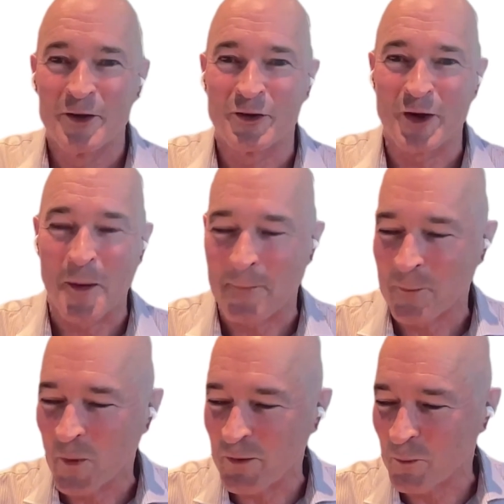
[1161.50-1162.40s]
So
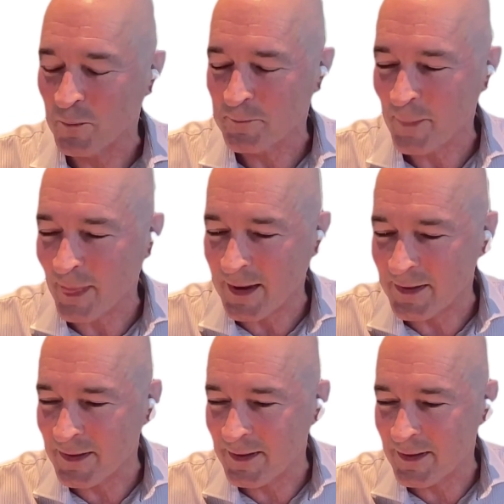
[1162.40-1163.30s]

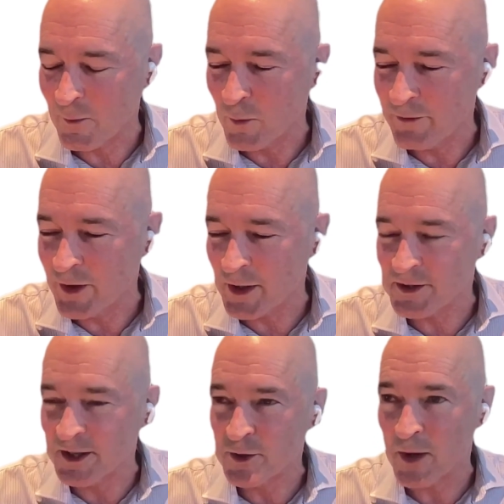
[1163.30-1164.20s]
we've got a
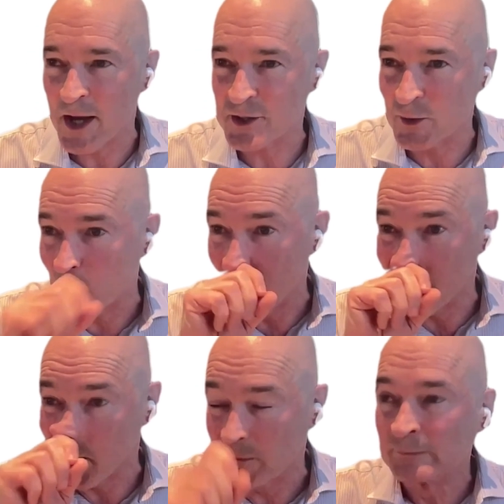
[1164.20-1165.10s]
situation
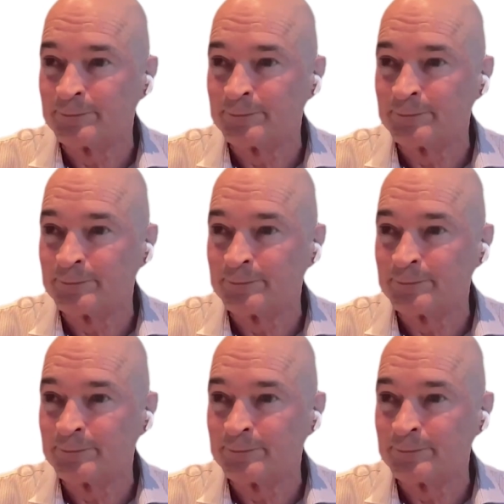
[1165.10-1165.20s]
where